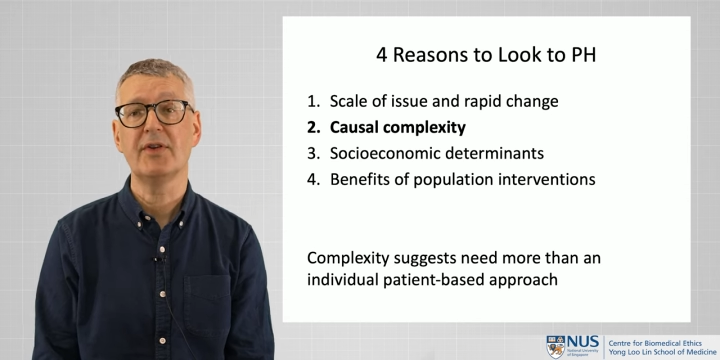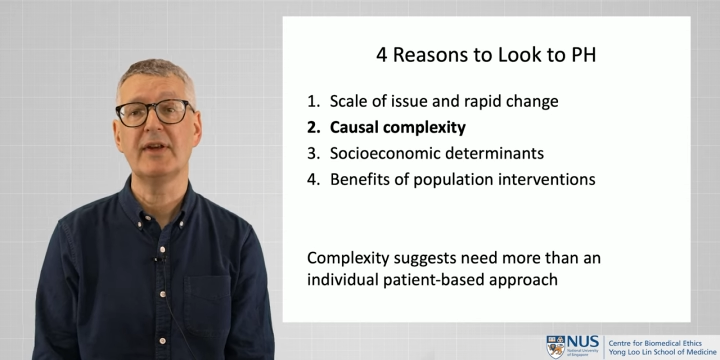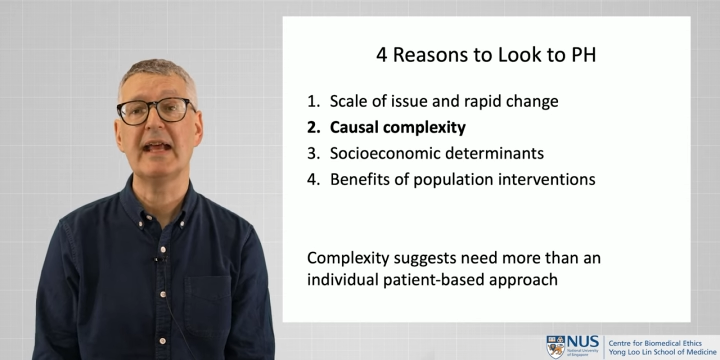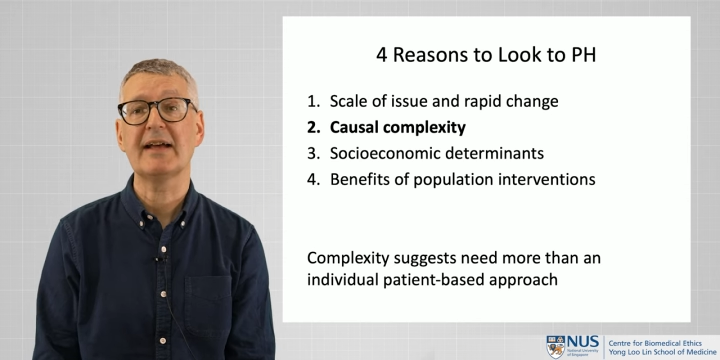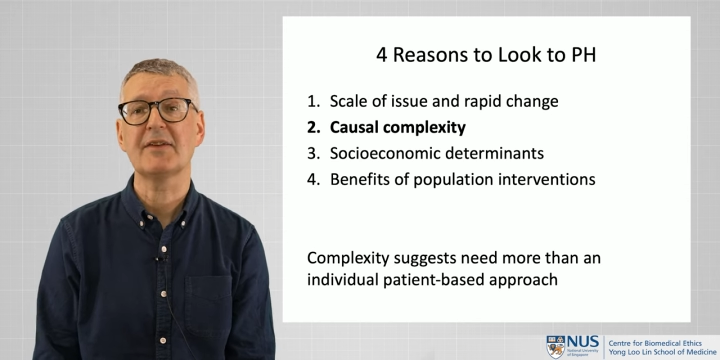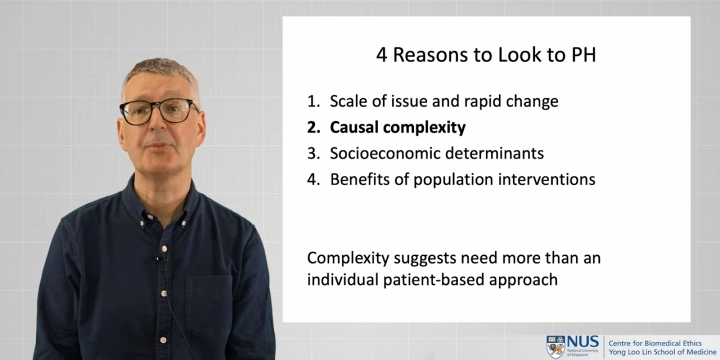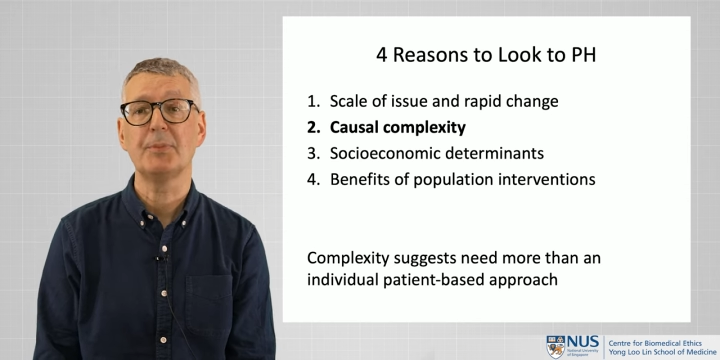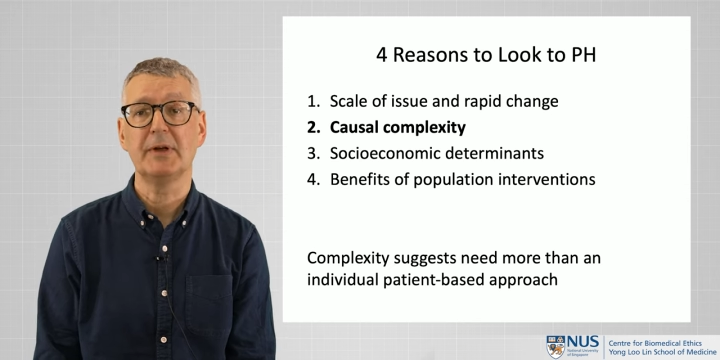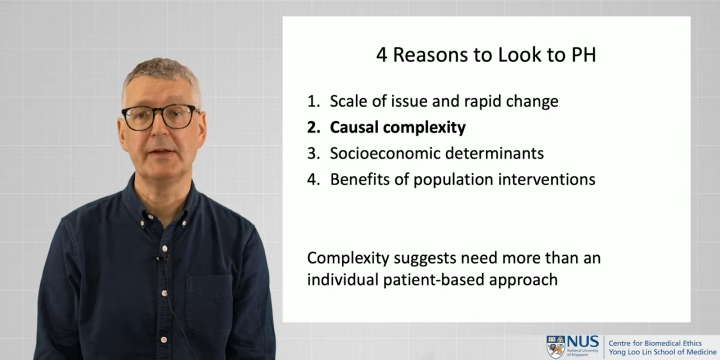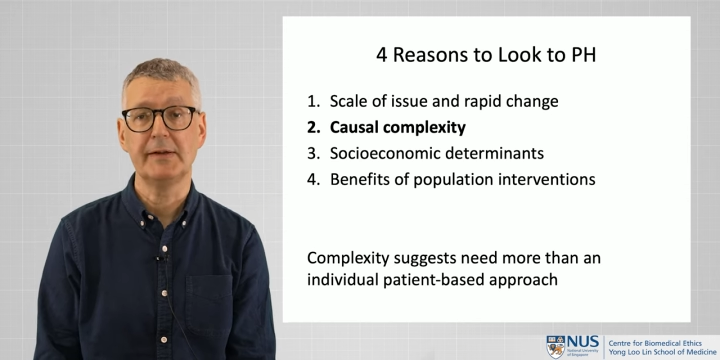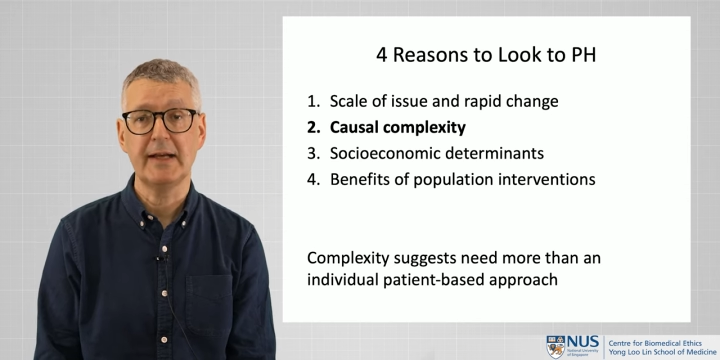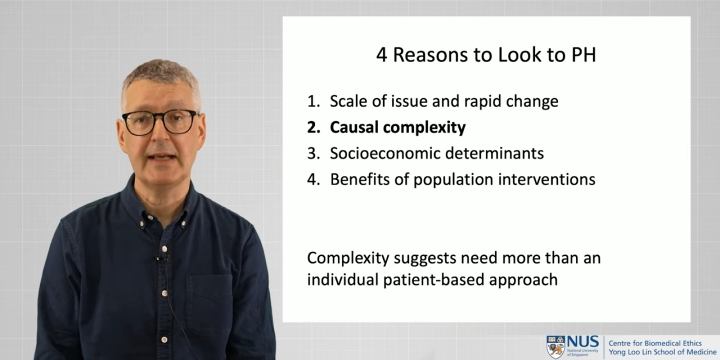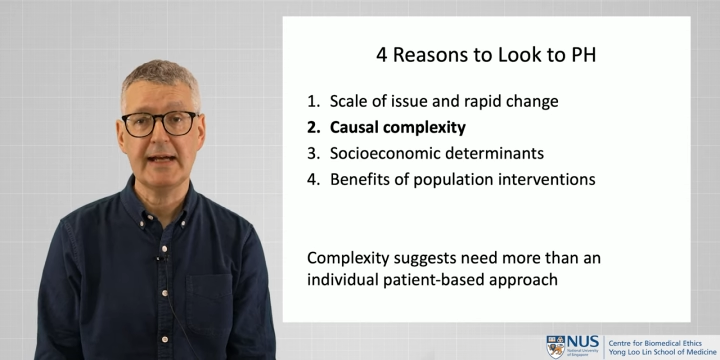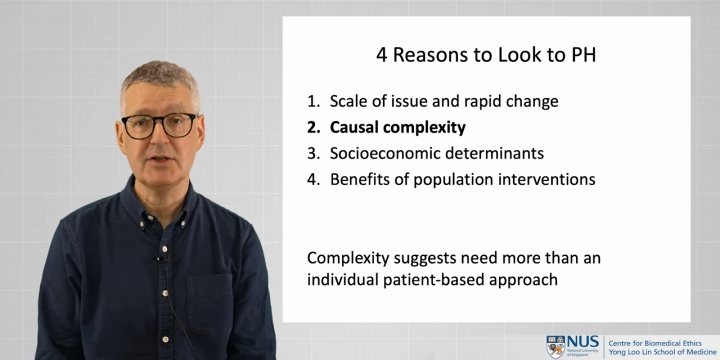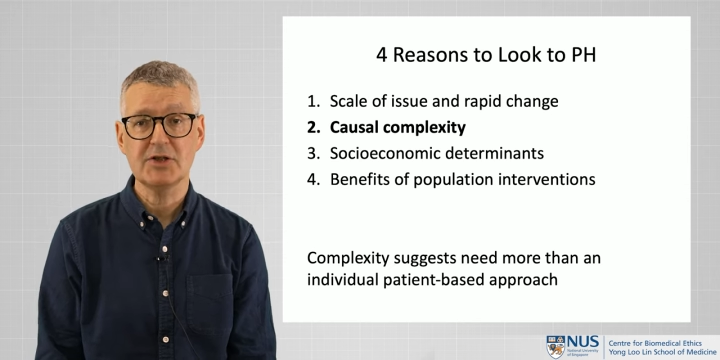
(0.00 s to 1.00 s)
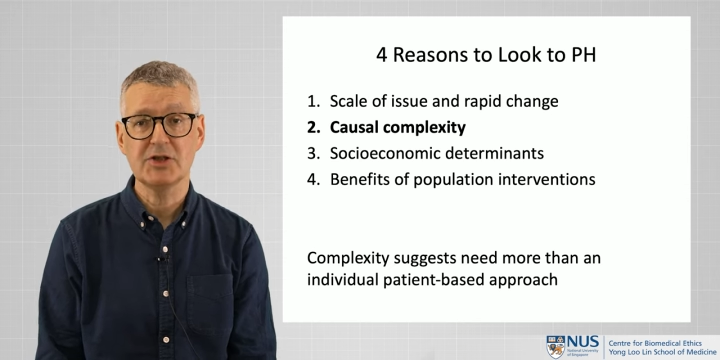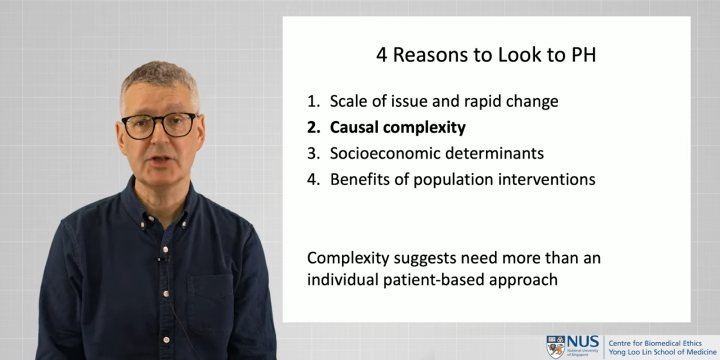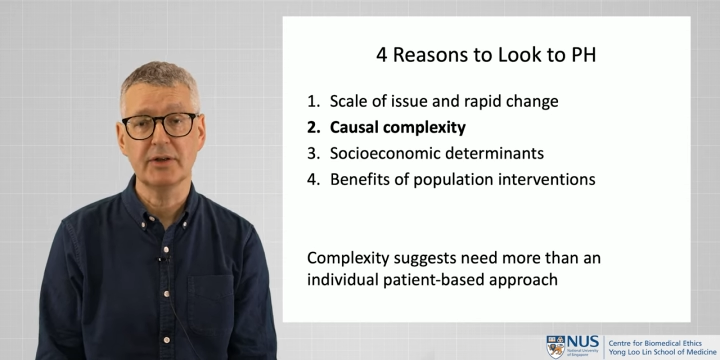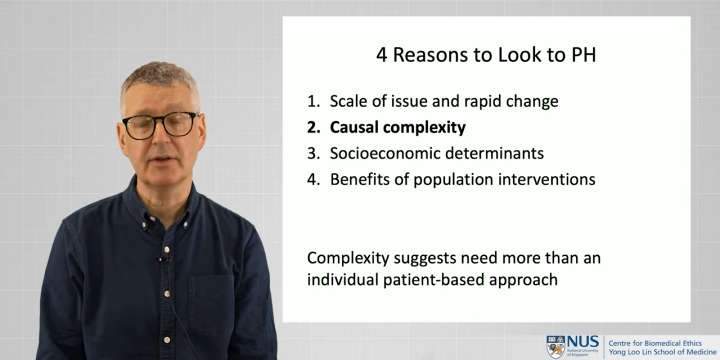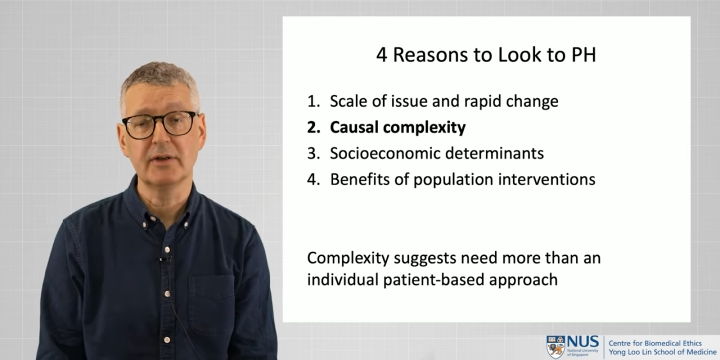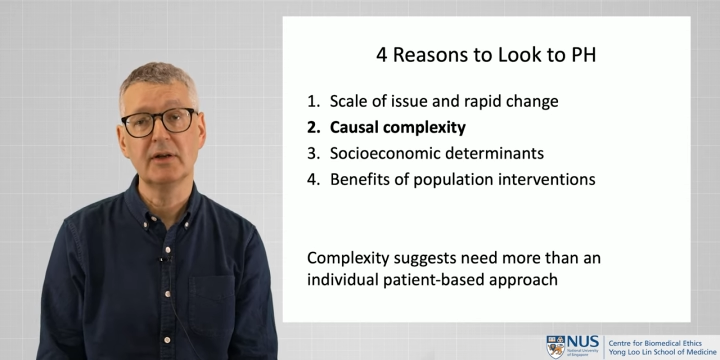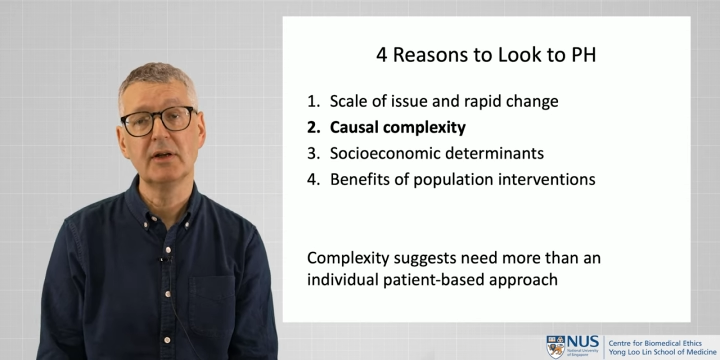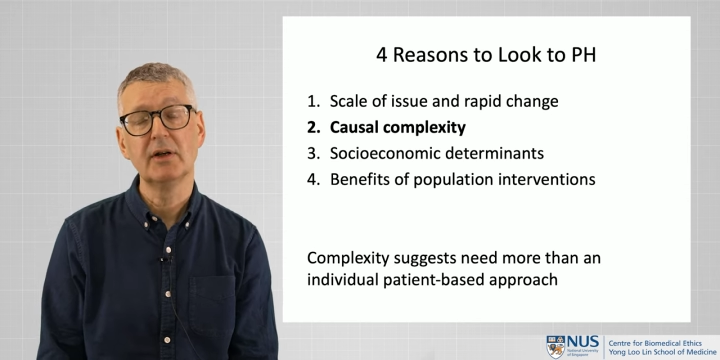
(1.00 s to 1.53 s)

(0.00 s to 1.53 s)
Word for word: an explanation